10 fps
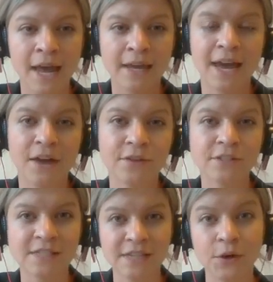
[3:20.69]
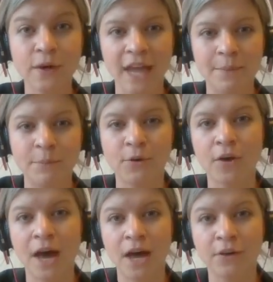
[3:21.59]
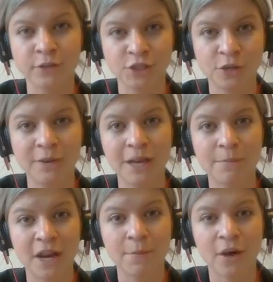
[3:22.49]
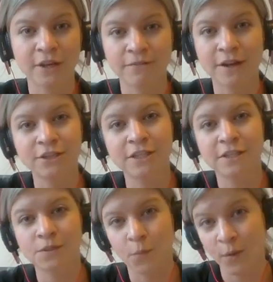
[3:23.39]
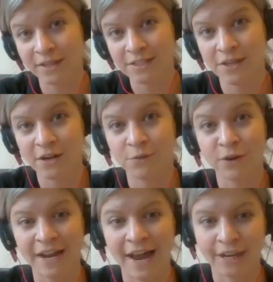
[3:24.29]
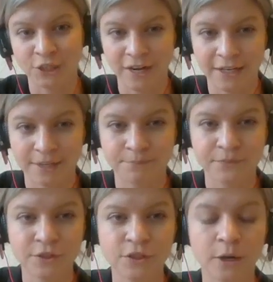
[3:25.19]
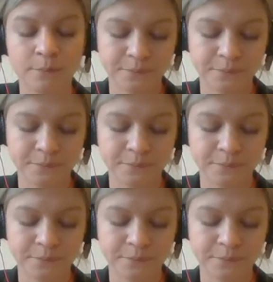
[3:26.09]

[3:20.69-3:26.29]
yet they're still capable of resuming metabolic functions once they're rehydrated. So